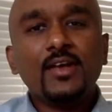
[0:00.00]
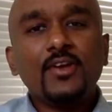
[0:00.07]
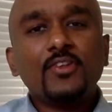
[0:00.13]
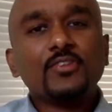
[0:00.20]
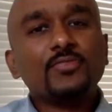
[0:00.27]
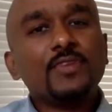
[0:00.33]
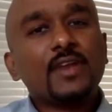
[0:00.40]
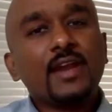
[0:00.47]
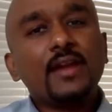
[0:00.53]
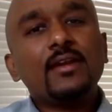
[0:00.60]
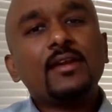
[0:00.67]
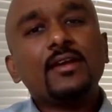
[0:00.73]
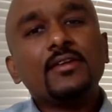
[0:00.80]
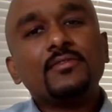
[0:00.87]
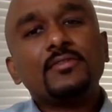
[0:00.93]
So we are
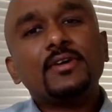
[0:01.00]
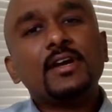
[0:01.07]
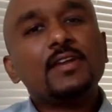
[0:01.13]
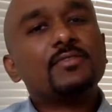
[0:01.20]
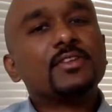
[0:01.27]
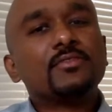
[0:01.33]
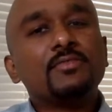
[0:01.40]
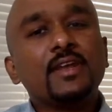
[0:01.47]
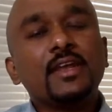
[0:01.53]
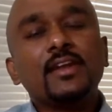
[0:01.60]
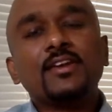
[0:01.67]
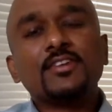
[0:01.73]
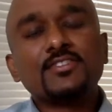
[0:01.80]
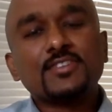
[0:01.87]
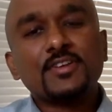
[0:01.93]
entering a world with very
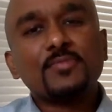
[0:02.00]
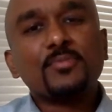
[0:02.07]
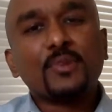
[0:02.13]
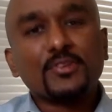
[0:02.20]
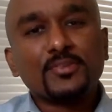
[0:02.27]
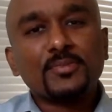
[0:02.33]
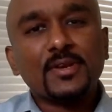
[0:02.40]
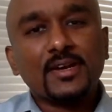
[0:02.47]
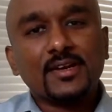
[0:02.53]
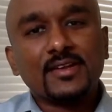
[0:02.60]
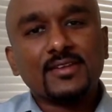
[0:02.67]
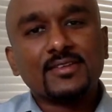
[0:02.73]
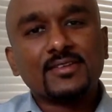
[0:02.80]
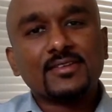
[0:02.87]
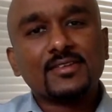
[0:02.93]
interesting
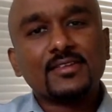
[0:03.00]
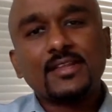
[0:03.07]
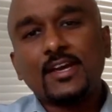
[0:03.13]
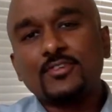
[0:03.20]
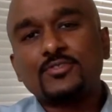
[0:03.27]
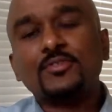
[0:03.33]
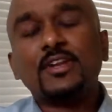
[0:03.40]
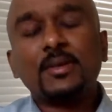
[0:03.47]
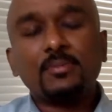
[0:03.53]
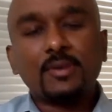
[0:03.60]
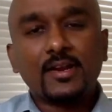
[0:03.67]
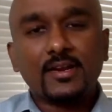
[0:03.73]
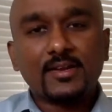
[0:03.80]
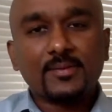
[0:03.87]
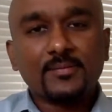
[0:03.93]
possibilities thanks to deep
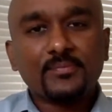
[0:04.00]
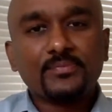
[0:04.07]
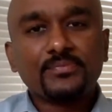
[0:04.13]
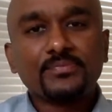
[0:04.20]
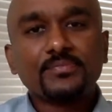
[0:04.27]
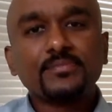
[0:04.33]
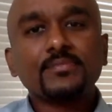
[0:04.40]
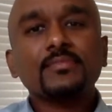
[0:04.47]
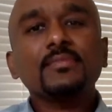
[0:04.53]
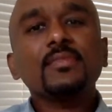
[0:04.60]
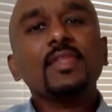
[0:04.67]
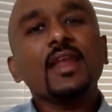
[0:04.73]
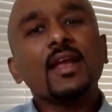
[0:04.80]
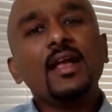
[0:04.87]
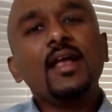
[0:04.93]
learning.
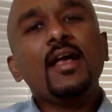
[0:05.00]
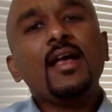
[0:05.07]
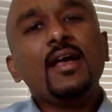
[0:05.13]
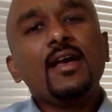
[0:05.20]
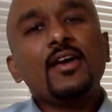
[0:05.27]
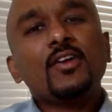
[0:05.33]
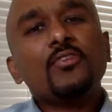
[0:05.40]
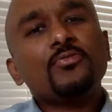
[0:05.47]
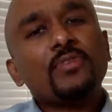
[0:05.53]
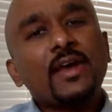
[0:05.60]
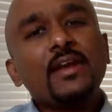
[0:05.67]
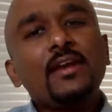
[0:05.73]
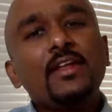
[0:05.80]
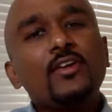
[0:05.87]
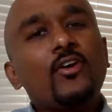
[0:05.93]
Now
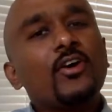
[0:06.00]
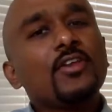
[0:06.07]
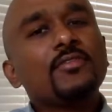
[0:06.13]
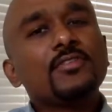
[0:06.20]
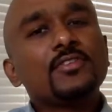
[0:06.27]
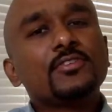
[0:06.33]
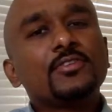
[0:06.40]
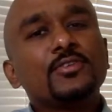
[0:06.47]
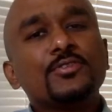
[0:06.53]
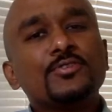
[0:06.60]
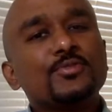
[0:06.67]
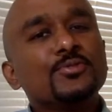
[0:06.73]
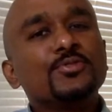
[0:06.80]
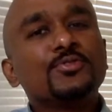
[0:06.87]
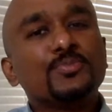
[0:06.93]
finally, all of this looks
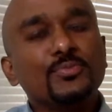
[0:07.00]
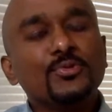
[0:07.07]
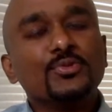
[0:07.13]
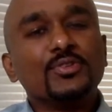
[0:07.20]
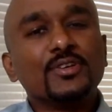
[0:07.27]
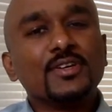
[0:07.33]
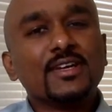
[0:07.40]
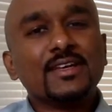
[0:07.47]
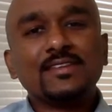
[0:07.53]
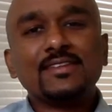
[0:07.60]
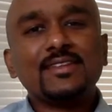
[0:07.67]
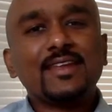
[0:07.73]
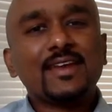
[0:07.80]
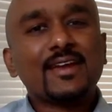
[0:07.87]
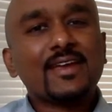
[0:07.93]
too smooth.
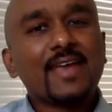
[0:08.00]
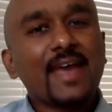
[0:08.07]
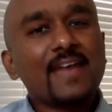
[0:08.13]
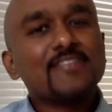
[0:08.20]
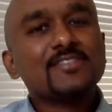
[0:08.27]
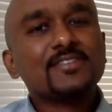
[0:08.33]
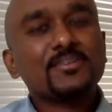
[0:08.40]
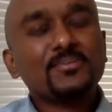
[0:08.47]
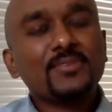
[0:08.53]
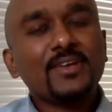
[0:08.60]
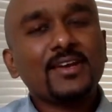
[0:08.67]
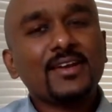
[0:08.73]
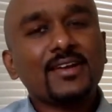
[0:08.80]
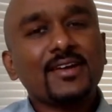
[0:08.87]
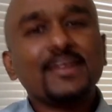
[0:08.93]
Isn't there a catch
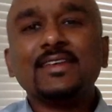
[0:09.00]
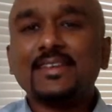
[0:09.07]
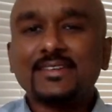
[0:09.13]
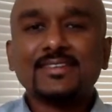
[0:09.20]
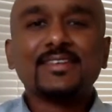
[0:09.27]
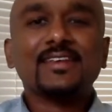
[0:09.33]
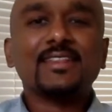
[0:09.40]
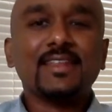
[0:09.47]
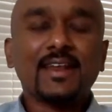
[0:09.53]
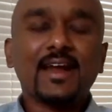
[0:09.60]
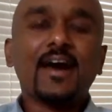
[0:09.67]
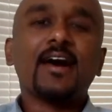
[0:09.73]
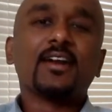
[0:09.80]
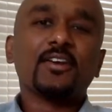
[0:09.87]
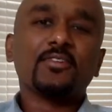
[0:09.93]
somewhere? Yes, there
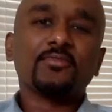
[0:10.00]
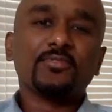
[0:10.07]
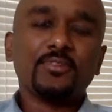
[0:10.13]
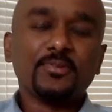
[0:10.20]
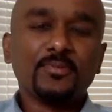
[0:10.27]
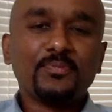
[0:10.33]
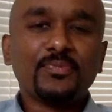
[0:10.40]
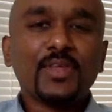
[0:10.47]
are a few.